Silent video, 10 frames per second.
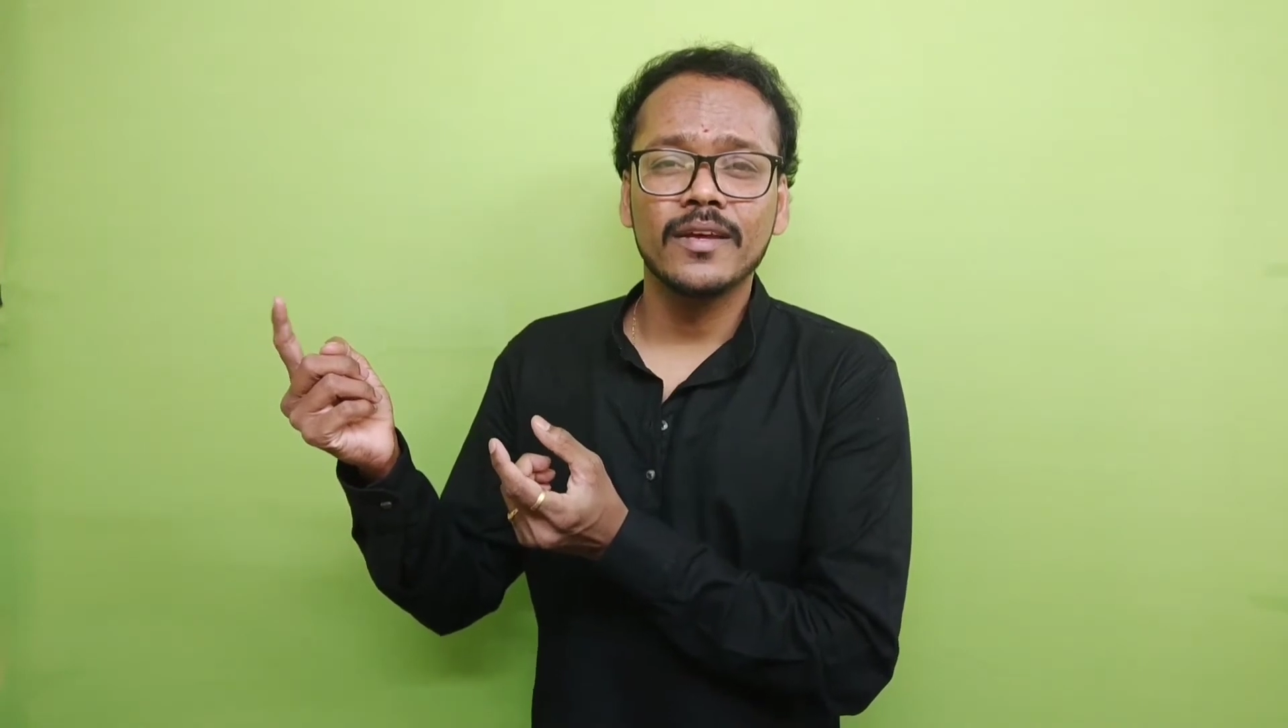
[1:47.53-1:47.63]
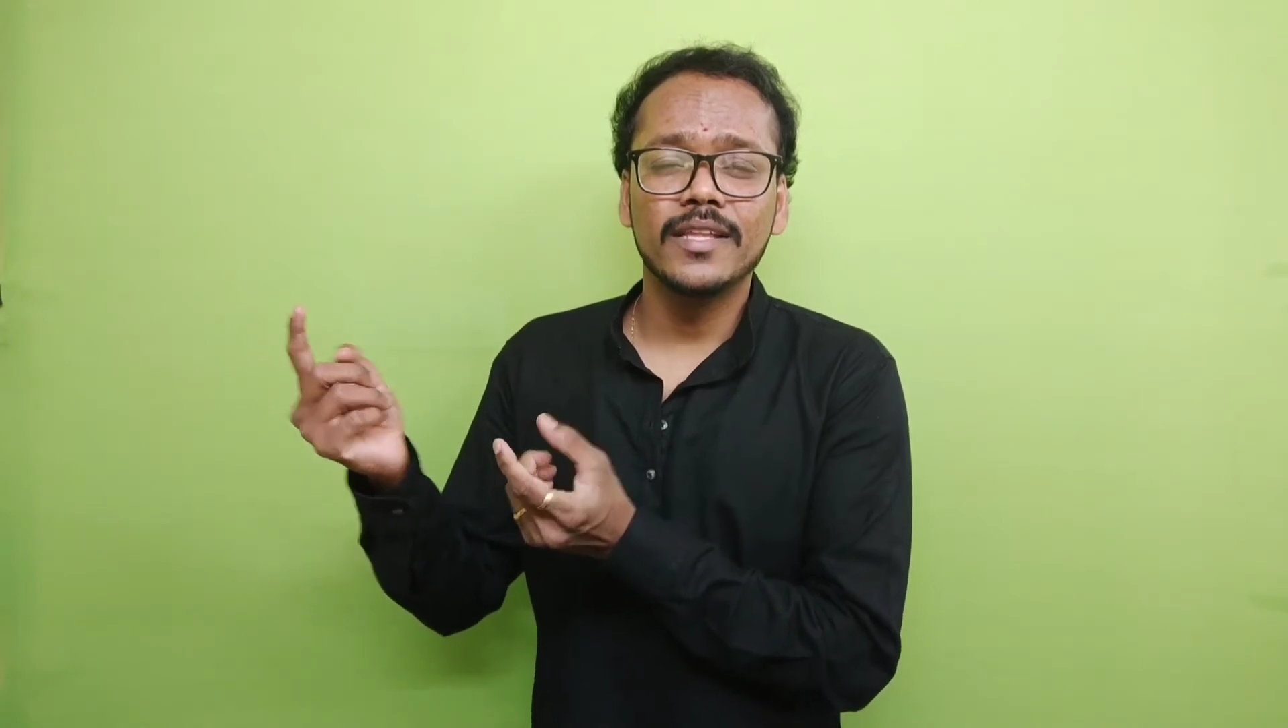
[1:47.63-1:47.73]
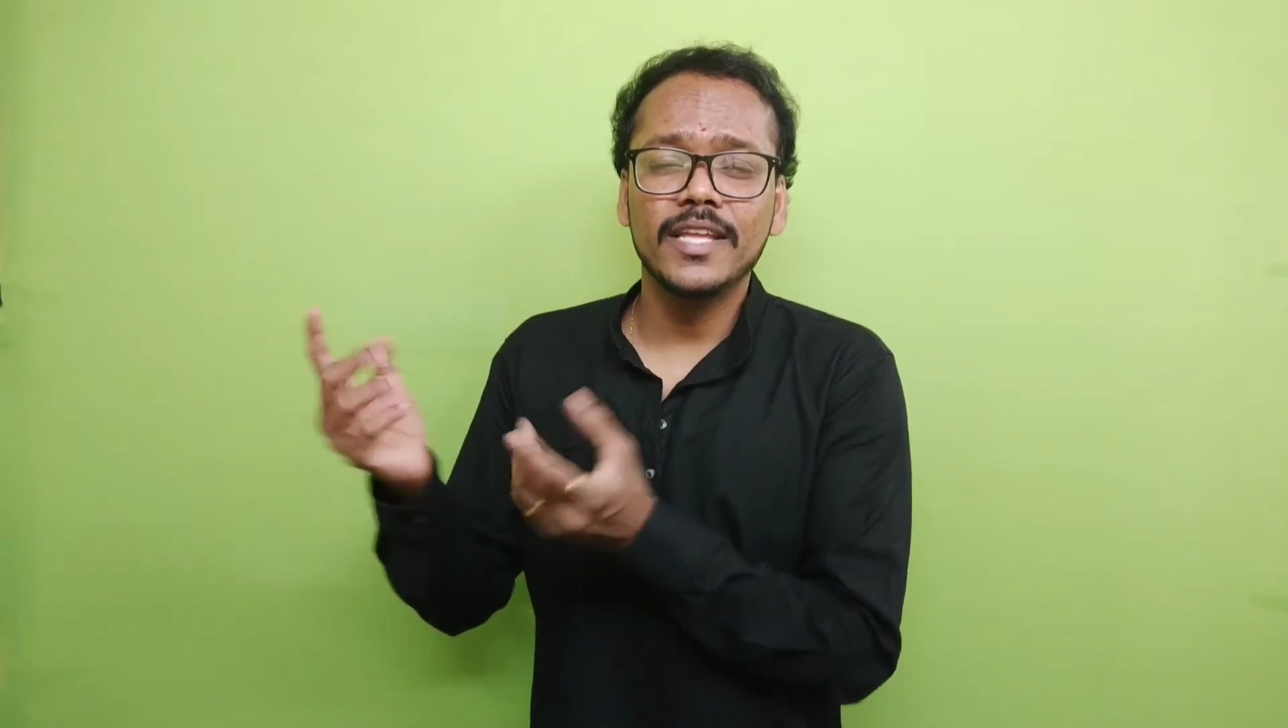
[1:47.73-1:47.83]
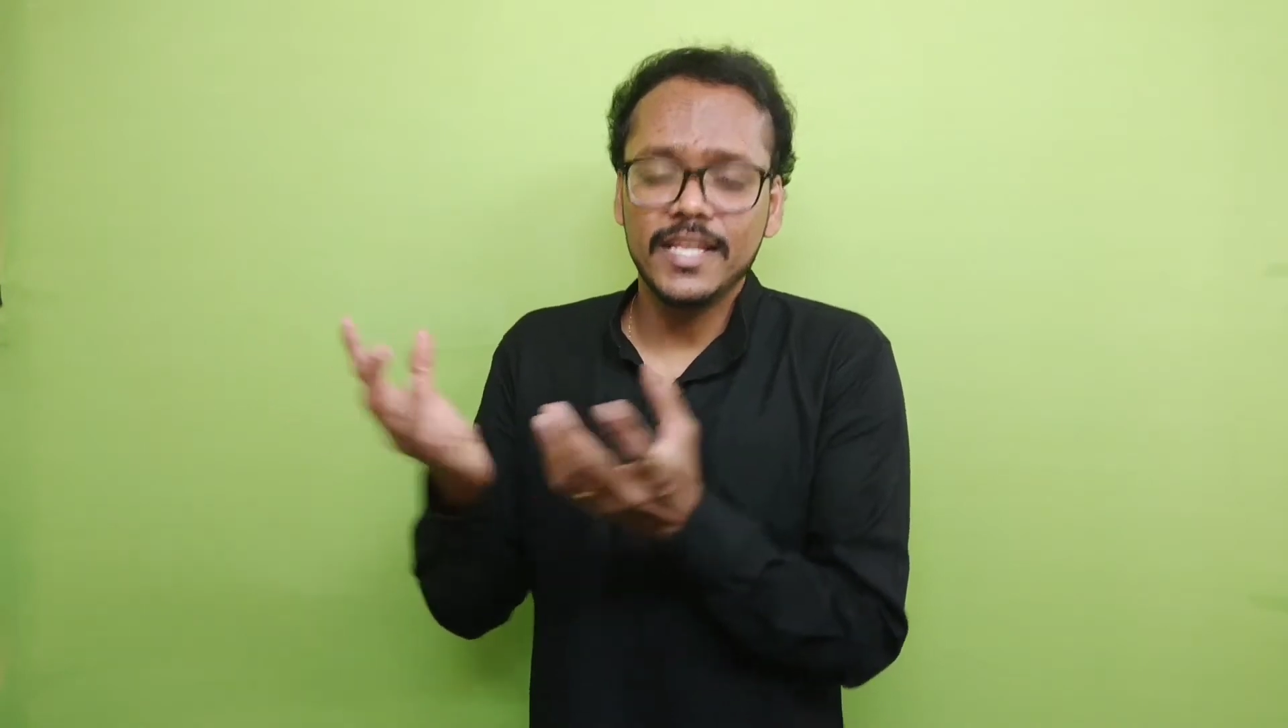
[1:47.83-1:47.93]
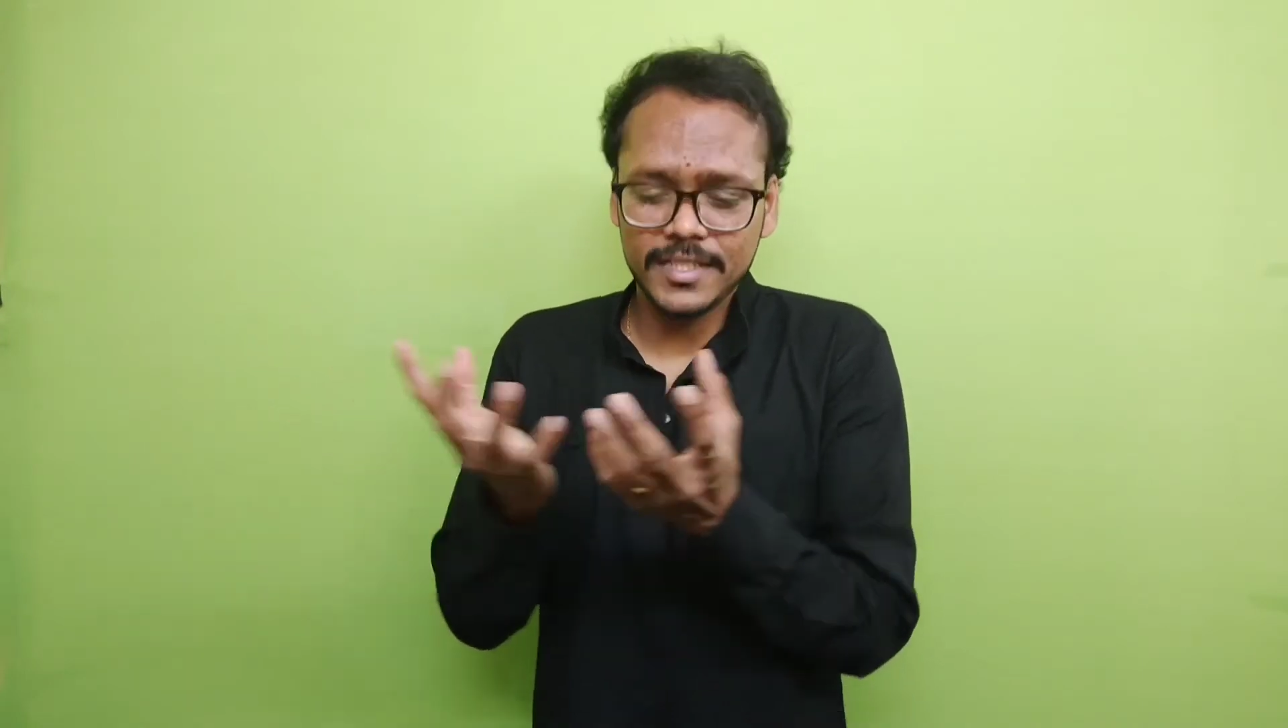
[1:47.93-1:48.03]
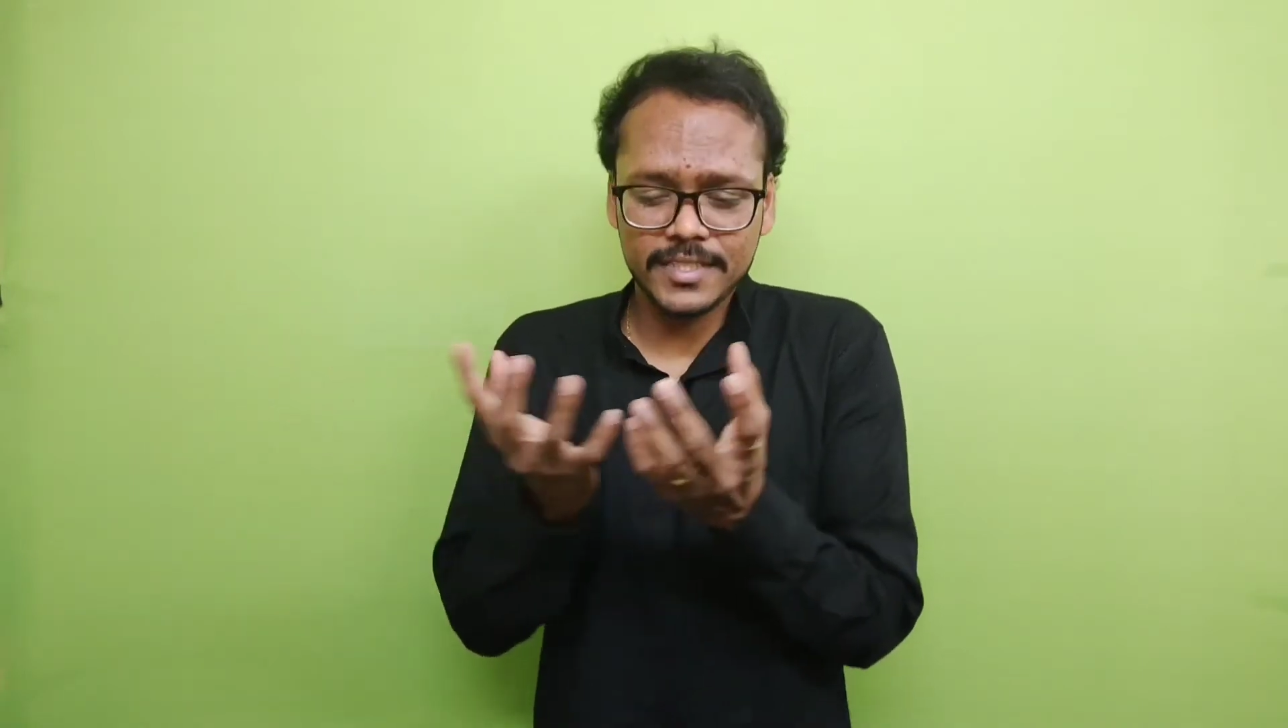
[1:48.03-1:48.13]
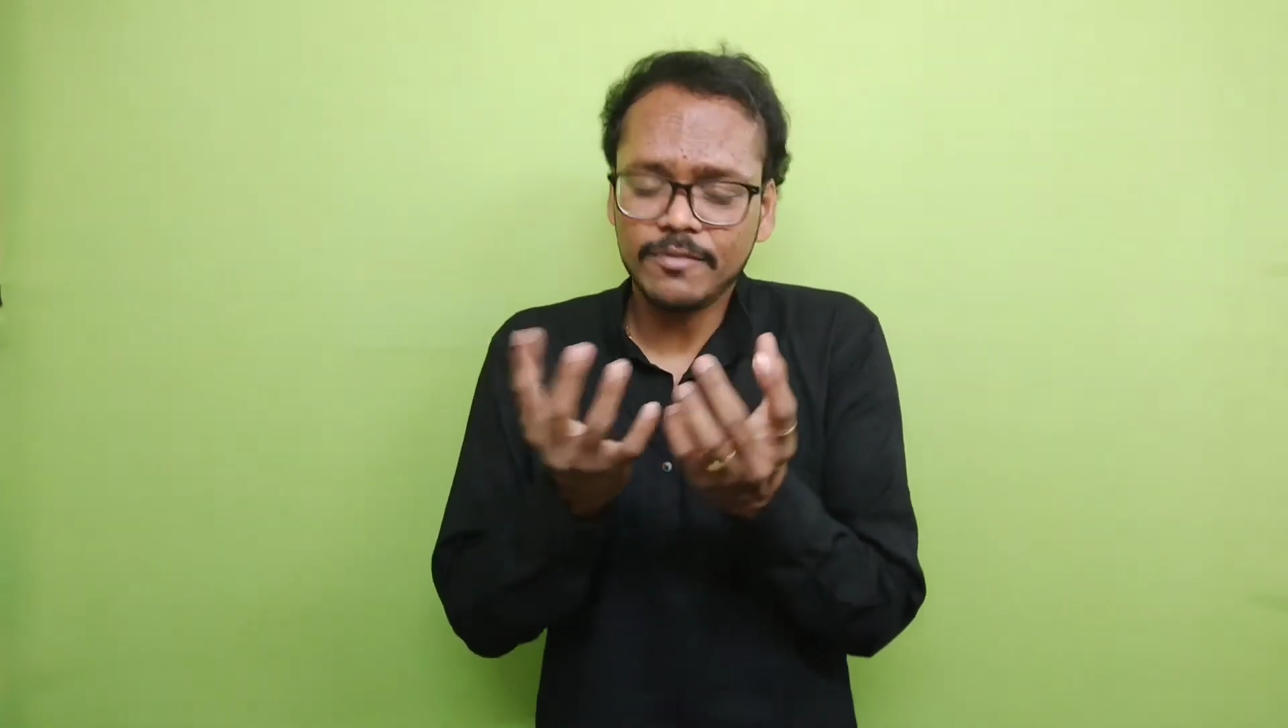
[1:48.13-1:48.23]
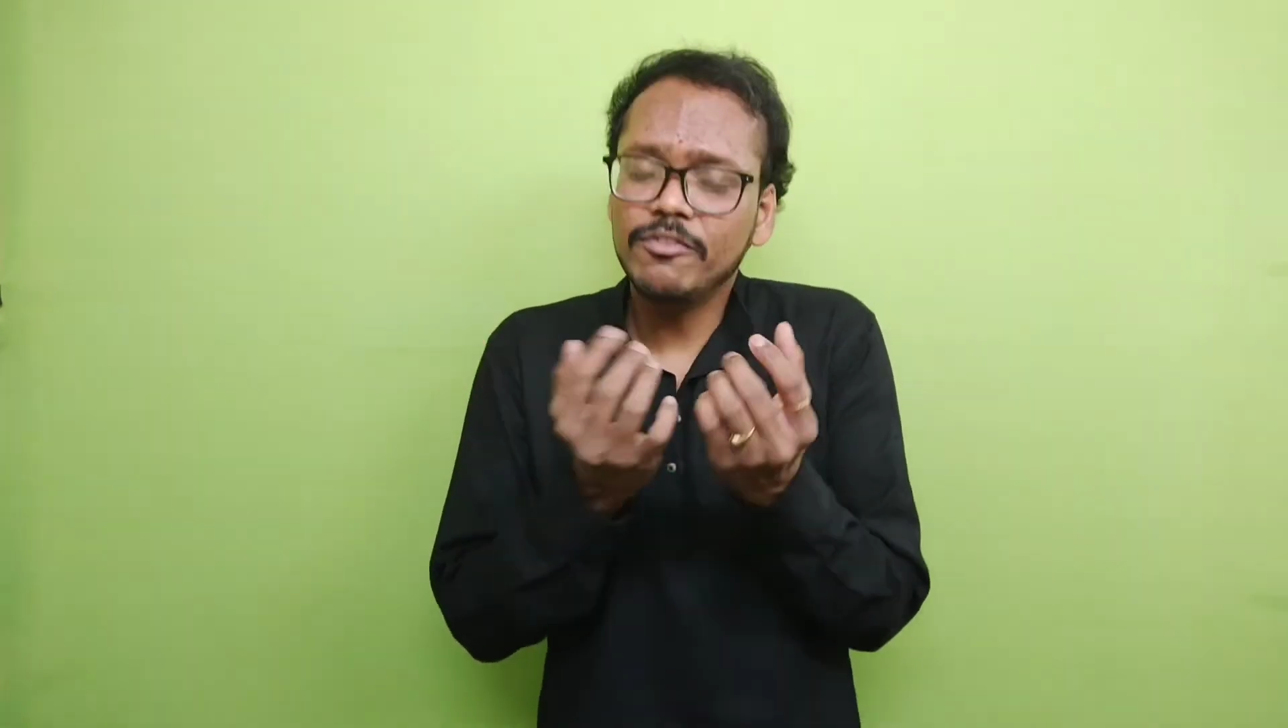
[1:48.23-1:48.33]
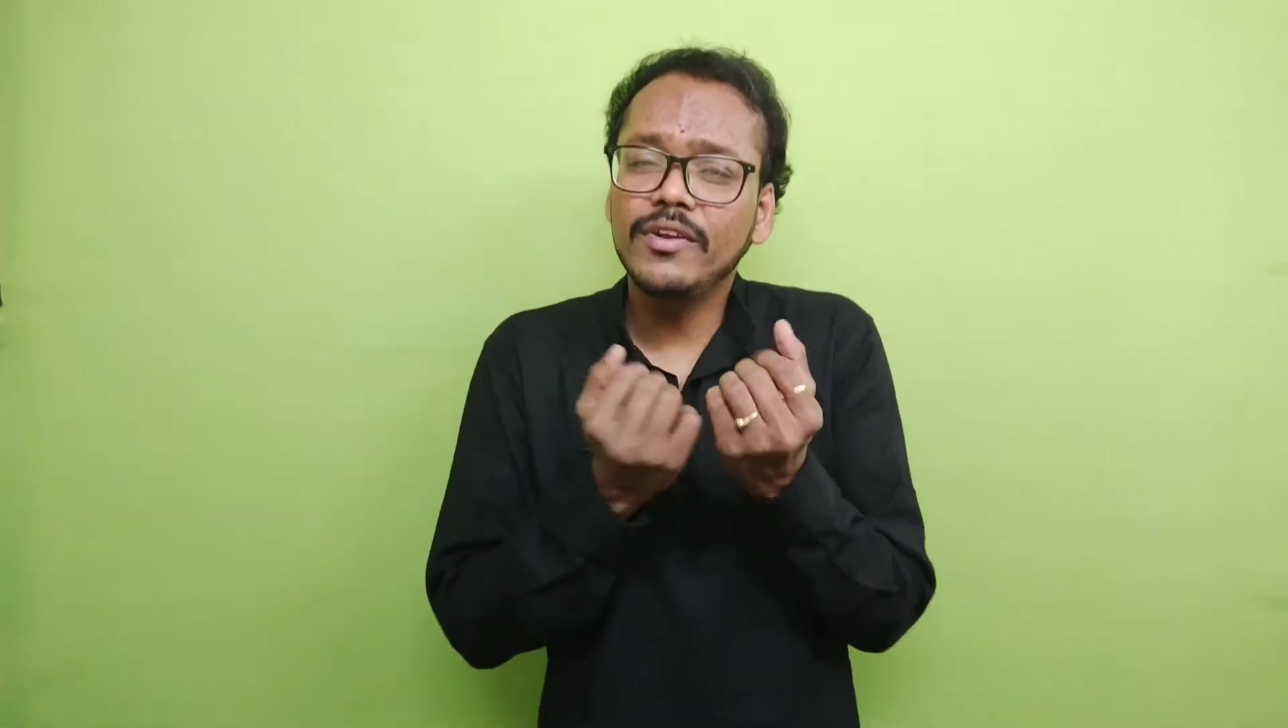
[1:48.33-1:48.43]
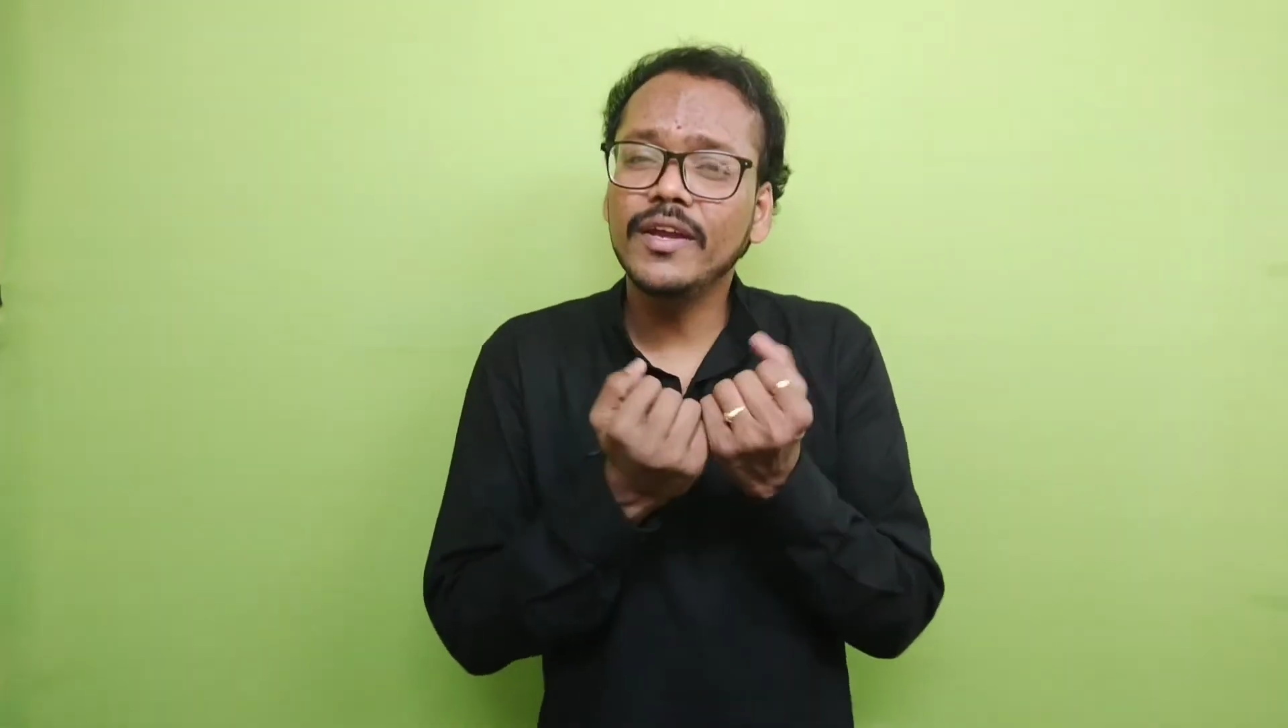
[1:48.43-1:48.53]
There is
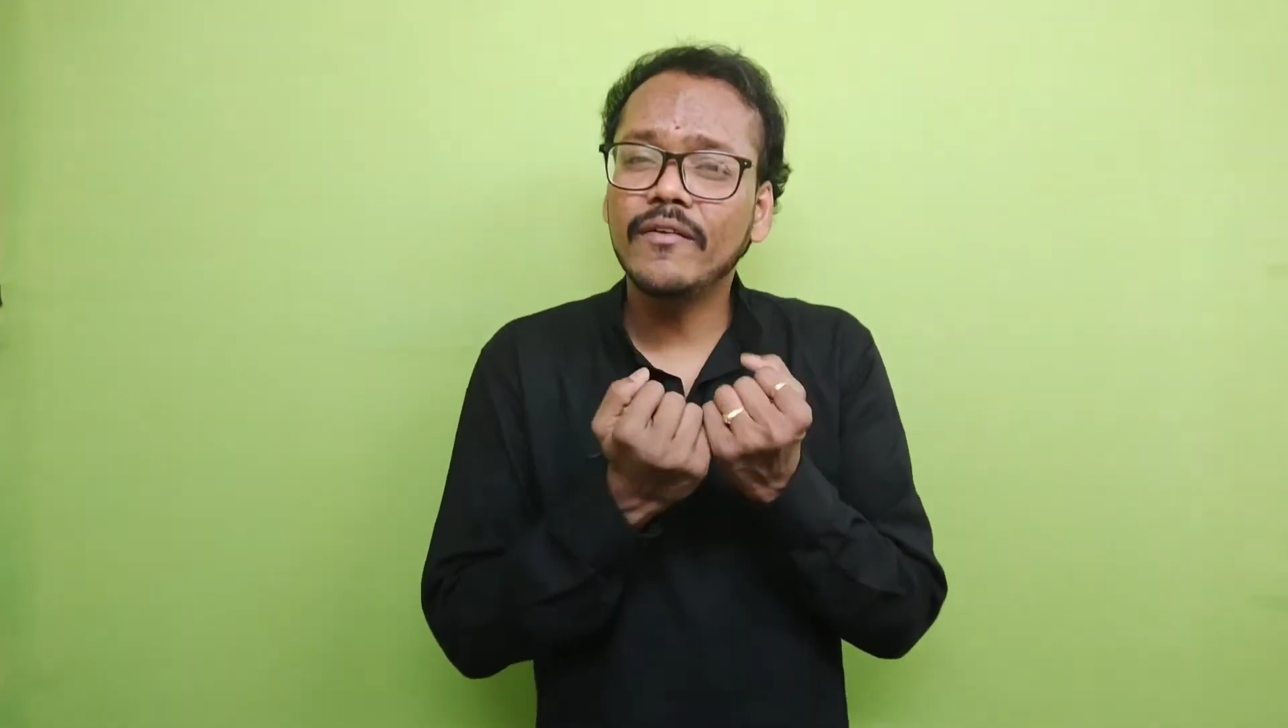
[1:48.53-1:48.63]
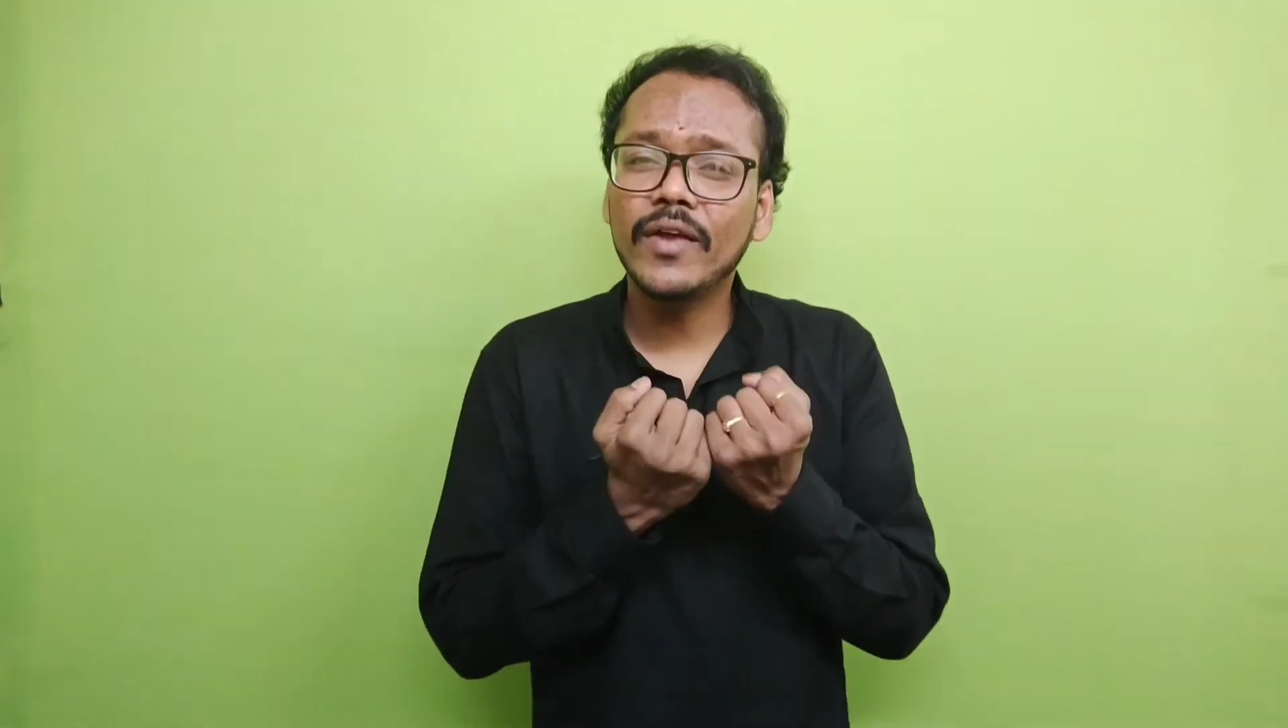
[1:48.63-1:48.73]
some fear